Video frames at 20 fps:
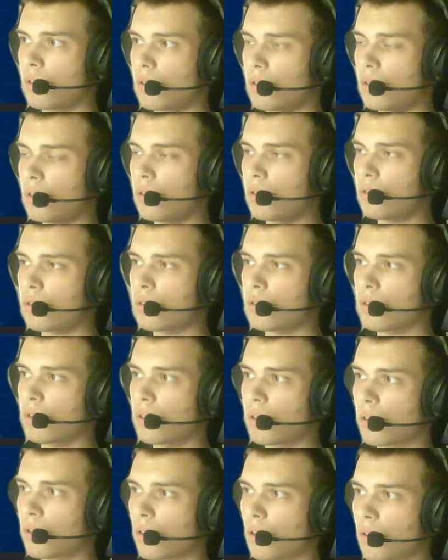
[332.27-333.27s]
is
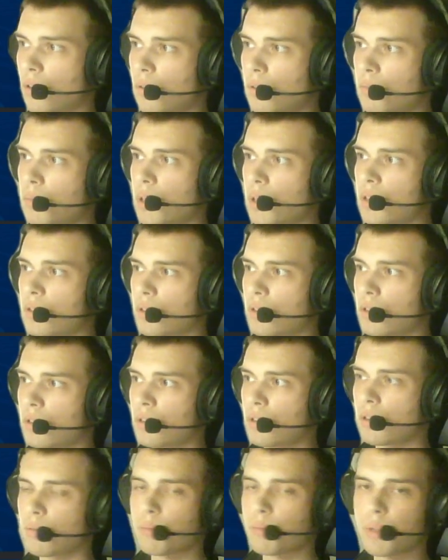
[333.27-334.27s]
basically
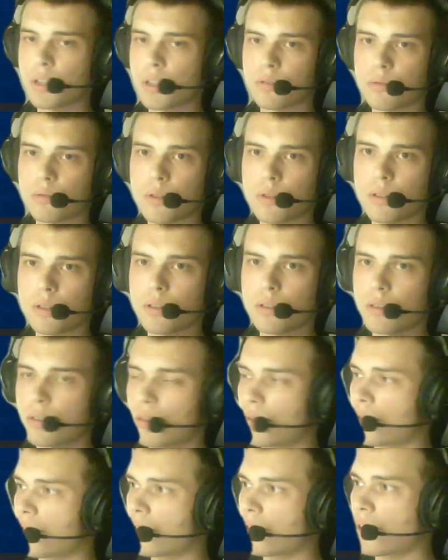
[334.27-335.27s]
the best one
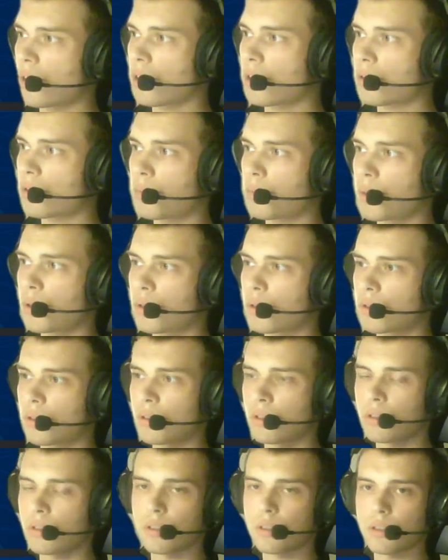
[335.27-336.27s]
is
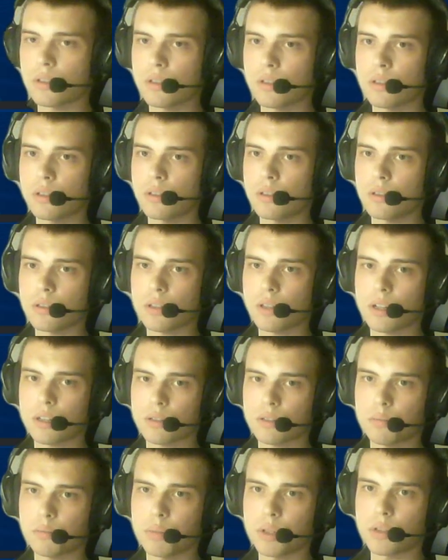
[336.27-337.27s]
exporting it
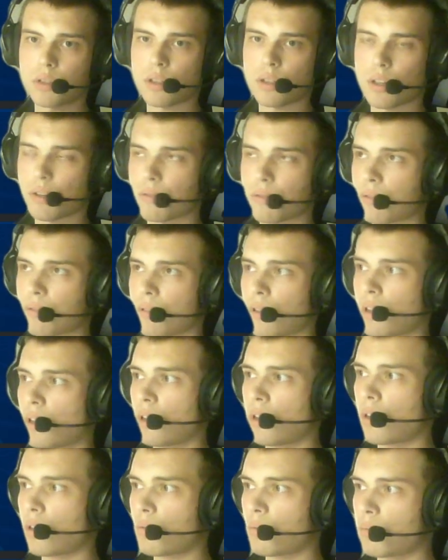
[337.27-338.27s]
as PDF,
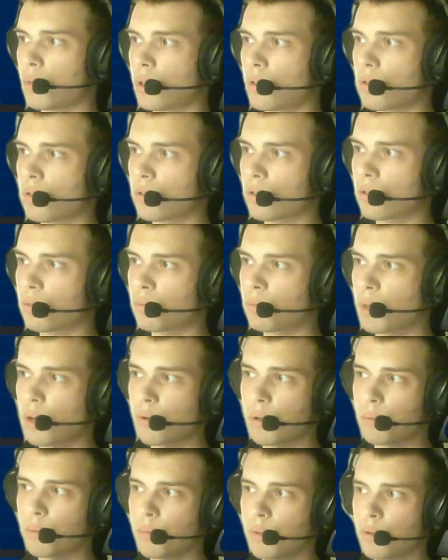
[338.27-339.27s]
because
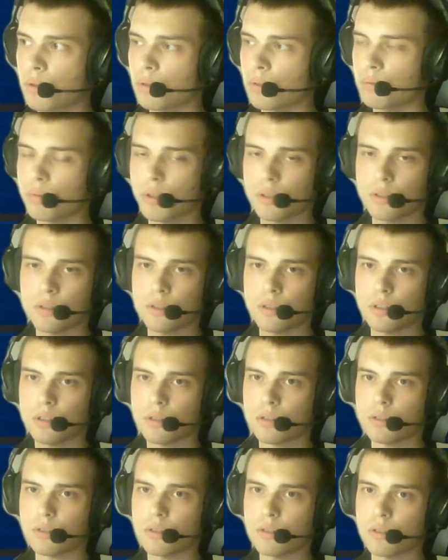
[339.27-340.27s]
PowerPoint
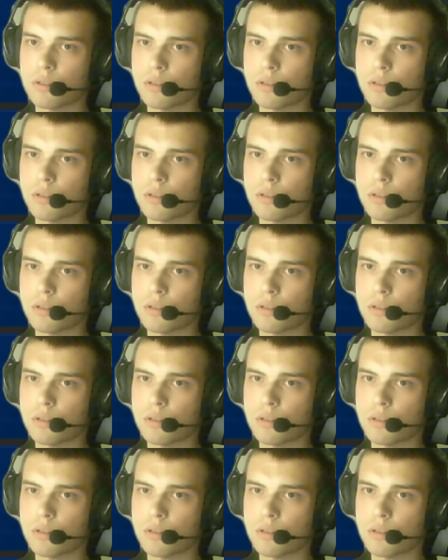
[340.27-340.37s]
presentation